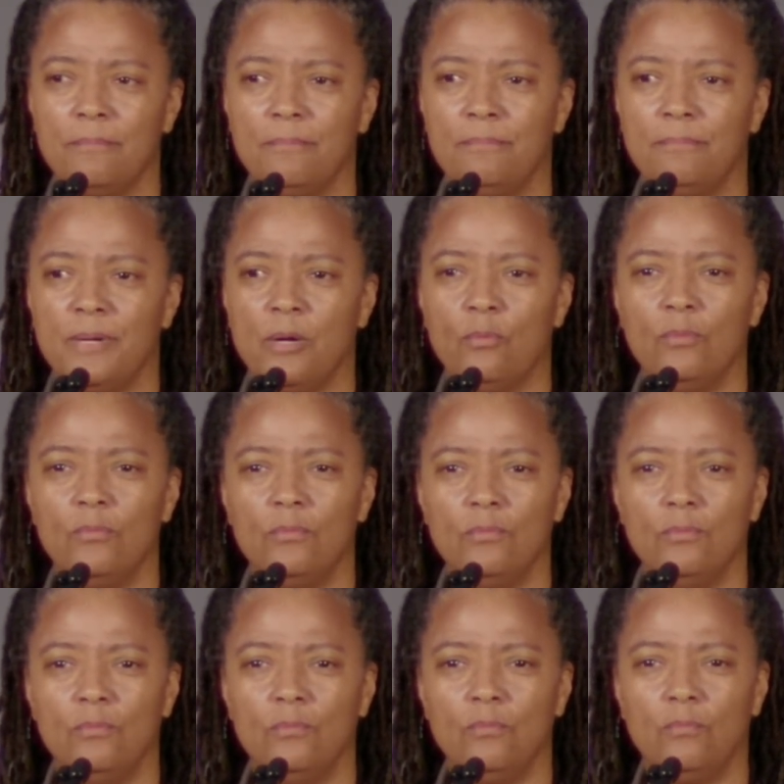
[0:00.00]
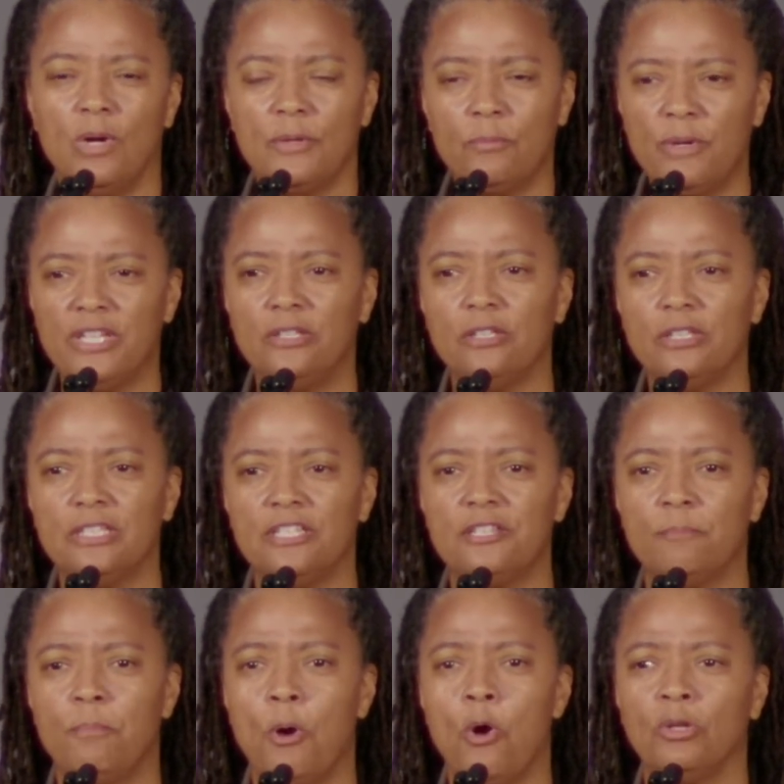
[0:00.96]
But when we looked at
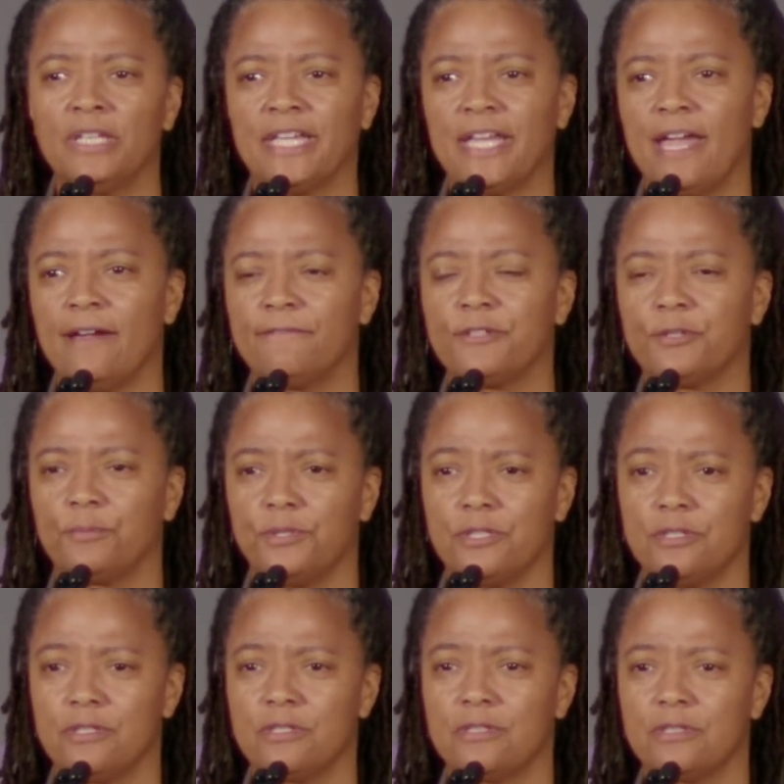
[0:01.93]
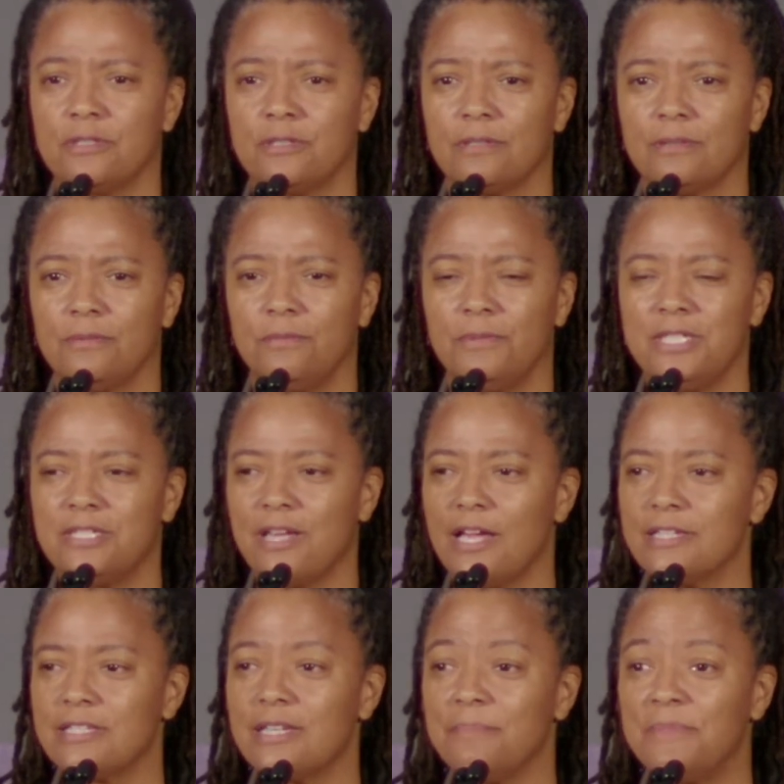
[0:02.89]
the polling afterwards, we saw
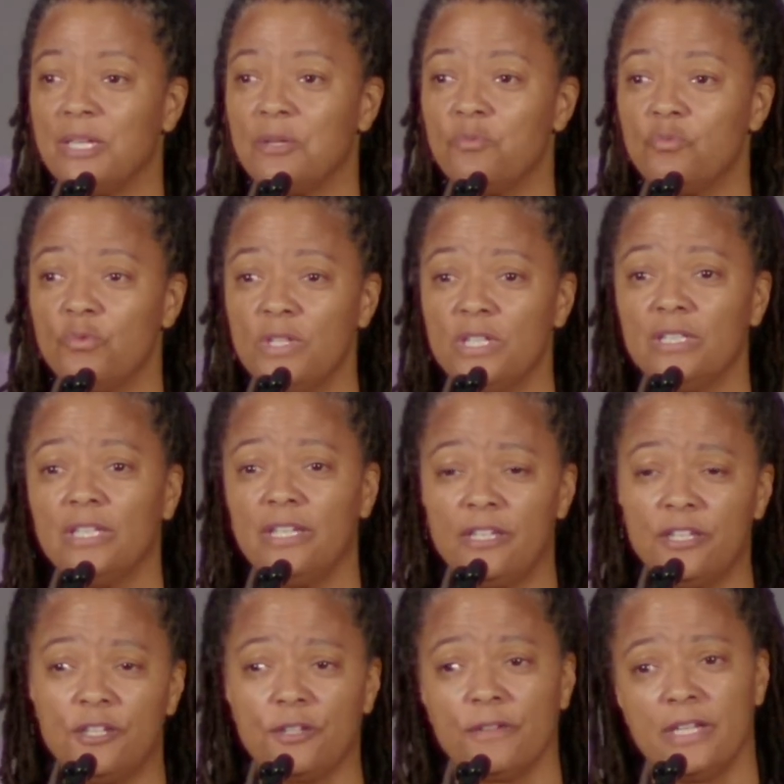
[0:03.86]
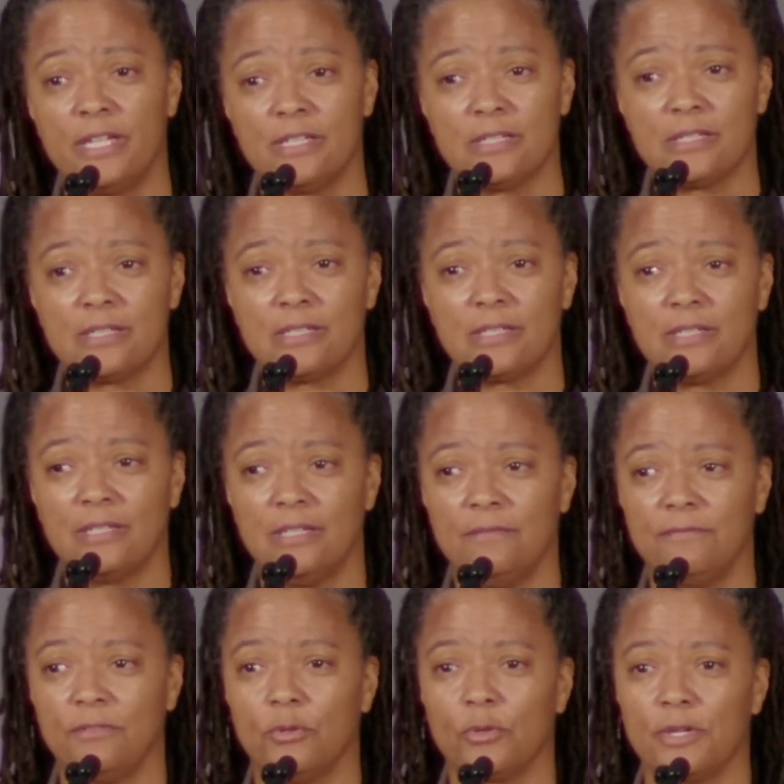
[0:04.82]
something really curious in
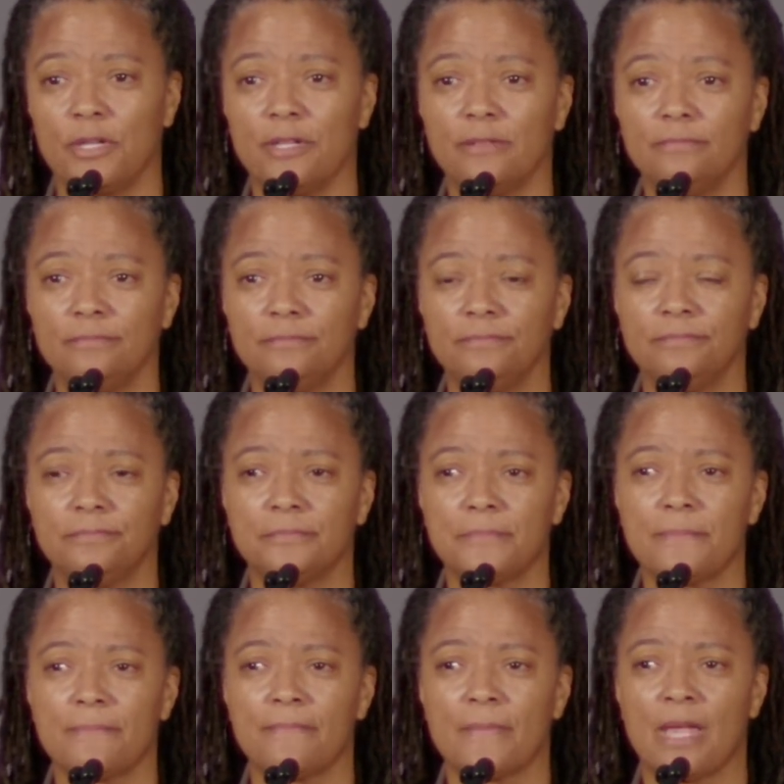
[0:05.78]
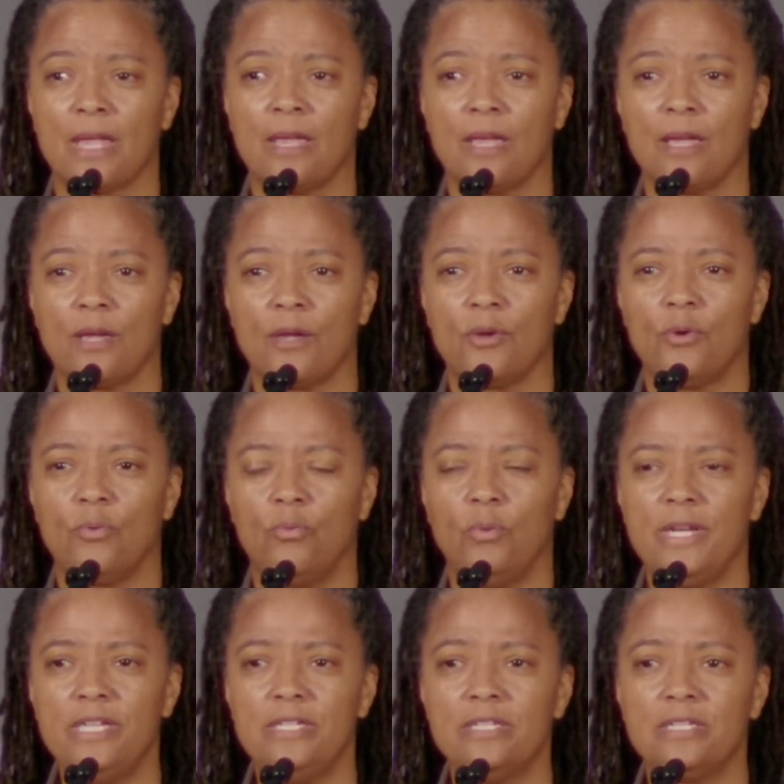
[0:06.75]
Florida.
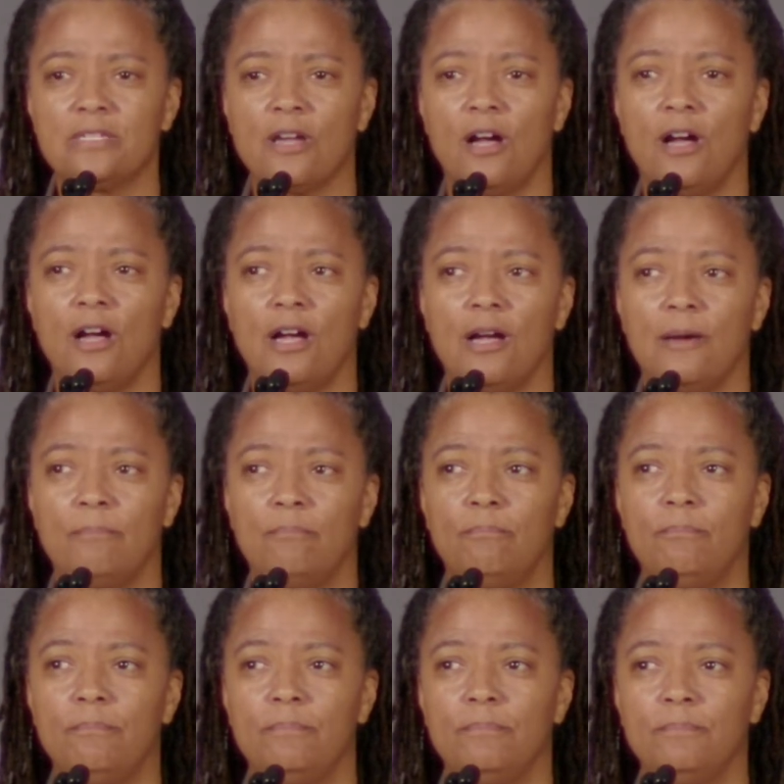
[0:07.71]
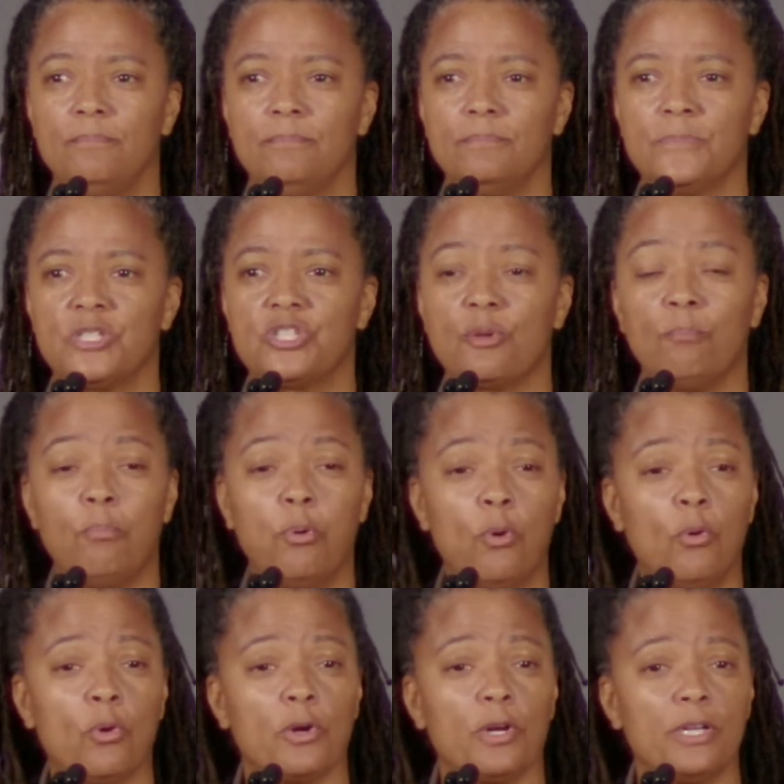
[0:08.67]
We saw
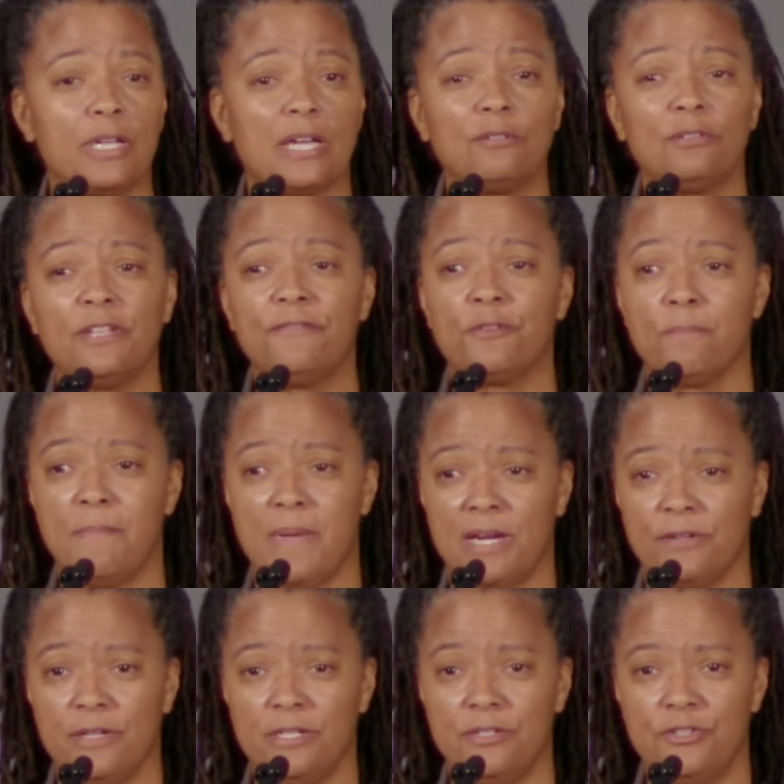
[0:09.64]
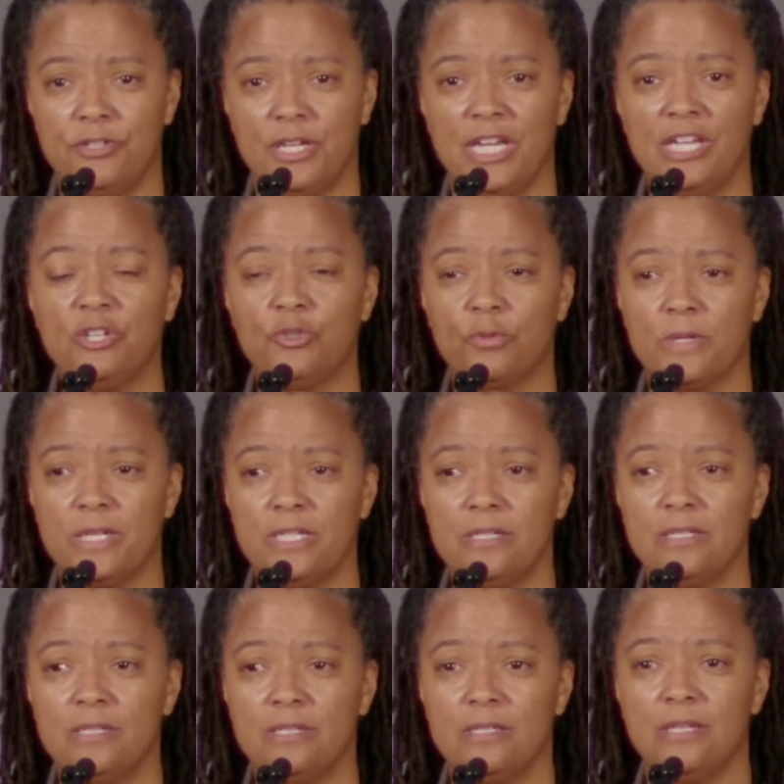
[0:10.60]
support, not only for marriage,
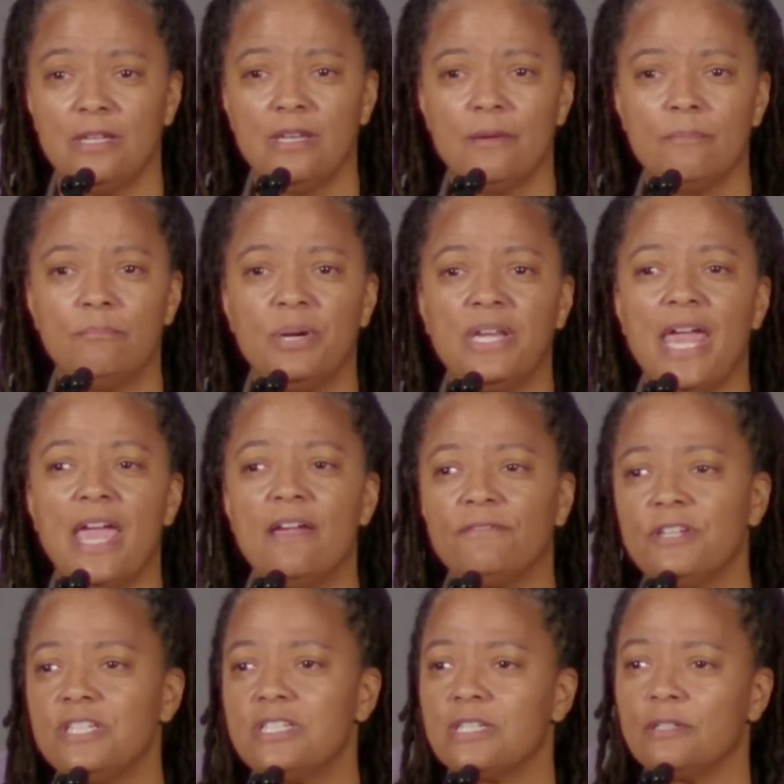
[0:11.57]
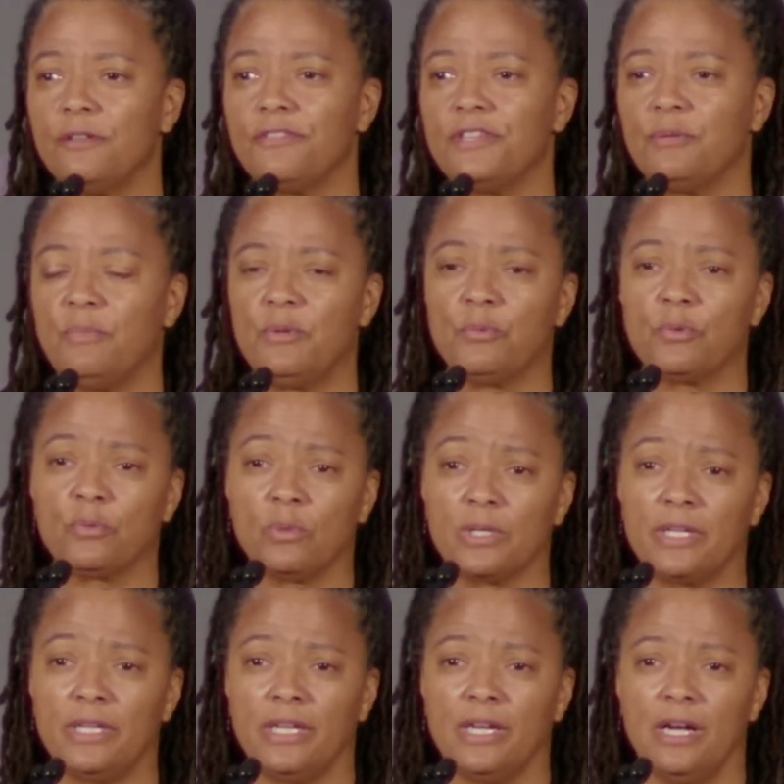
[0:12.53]
increased, but every single thing we were
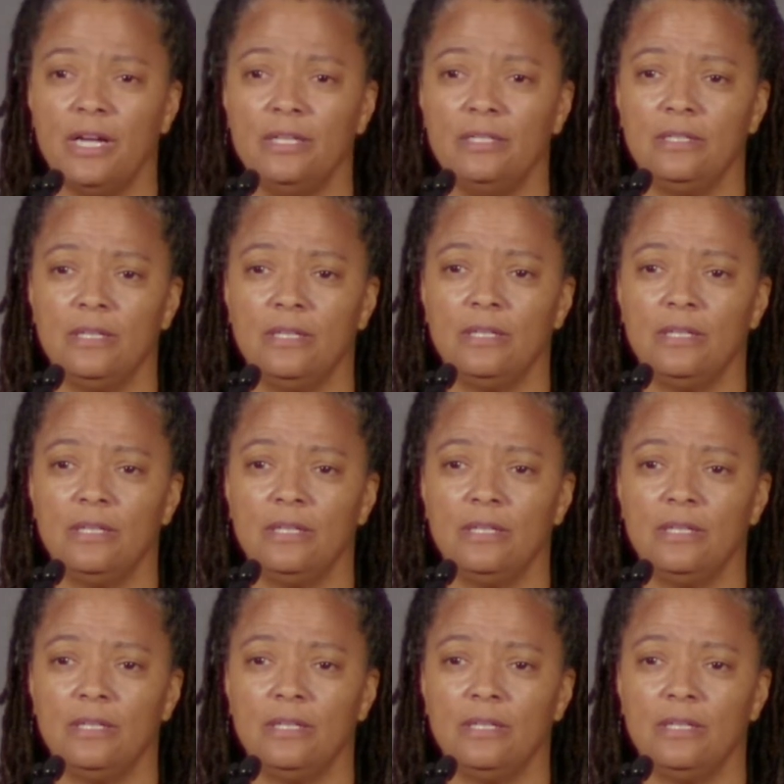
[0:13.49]
working on